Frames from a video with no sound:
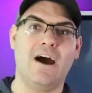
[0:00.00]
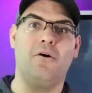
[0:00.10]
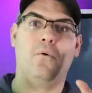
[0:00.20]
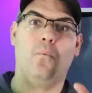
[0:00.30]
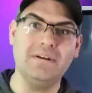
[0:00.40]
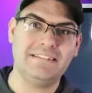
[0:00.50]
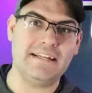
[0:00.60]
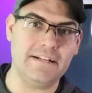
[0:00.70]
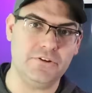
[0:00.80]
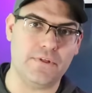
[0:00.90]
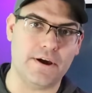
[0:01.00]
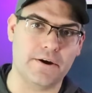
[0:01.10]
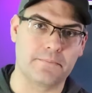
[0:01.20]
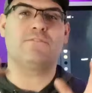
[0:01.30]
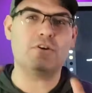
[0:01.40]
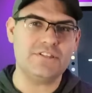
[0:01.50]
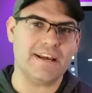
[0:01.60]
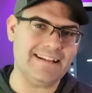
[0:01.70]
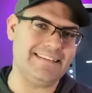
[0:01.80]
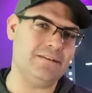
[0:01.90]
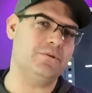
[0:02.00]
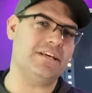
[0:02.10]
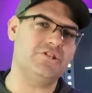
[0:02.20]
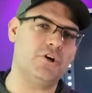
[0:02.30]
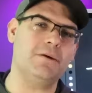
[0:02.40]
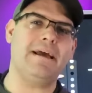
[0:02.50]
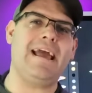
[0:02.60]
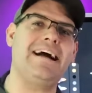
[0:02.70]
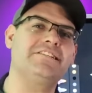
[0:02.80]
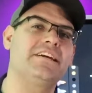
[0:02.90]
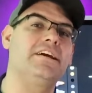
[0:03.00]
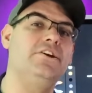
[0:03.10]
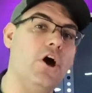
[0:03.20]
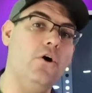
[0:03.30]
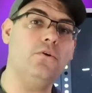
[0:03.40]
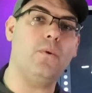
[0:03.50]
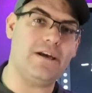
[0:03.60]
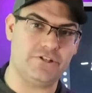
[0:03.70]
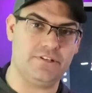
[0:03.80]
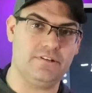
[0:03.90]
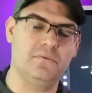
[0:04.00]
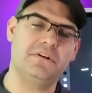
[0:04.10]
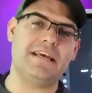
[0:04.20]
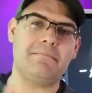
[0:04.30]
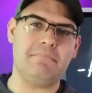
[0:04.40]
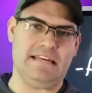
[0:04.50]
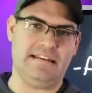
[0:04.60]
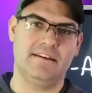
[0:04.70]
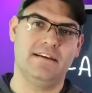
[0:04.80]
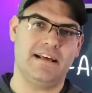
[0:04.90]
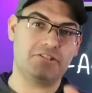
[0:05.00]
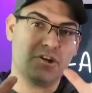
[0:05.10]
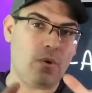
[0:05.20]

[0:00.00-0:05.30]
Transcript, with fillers: Now, what did I do there? First thing I did was I started by asking a no question. What does that mean? That's a